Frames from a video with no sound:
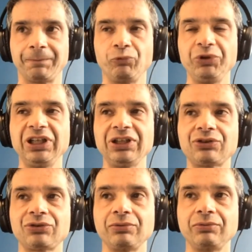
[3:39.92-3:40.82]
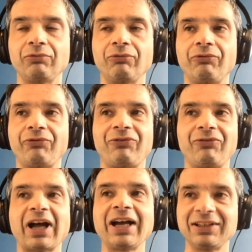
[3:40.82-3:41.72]
We need to
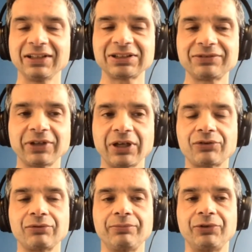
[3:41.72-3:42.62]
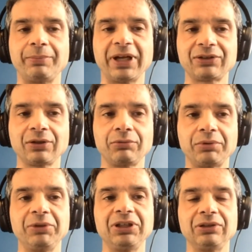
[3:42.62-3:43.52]
identify the battle
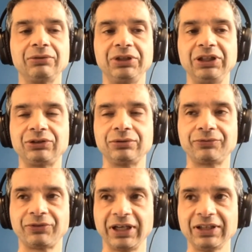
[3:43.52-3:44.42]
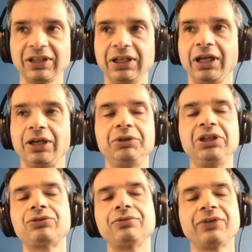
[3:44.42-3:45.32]
we need to fight, and we
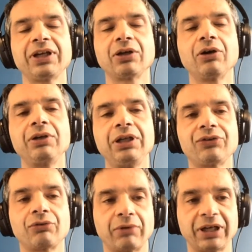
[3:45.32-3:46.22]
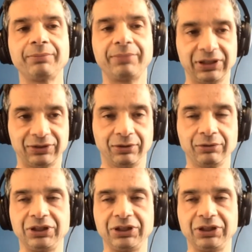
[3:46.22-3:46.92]
need to fight only the right battle.